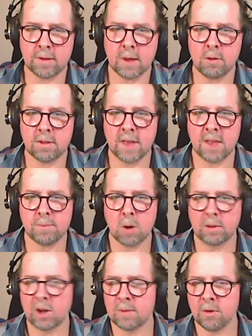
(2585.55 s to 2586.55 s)
I would say it's
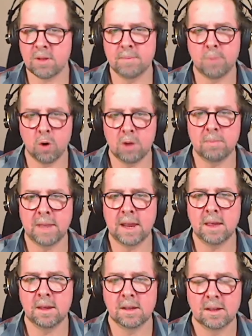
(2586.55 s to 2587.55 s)
probably our most important
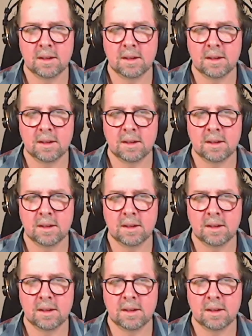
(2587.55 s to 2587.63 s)
meeting.